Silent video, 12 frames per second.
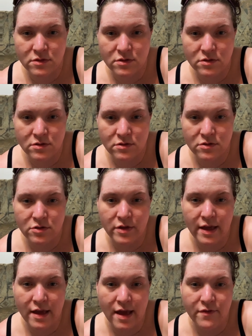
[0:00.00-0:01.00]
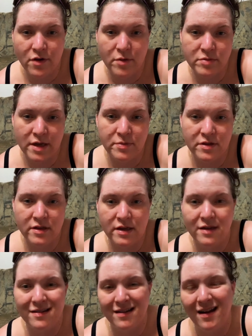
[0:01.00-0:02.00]
So they gave up type of thing.
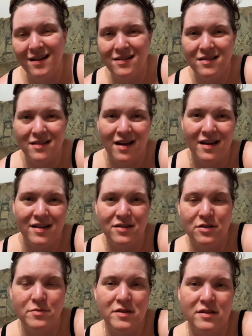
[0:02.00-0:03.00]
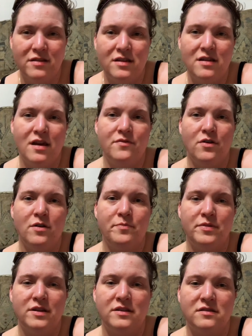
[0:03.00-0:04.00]
Kind of that. It could be that they gave up, but it's...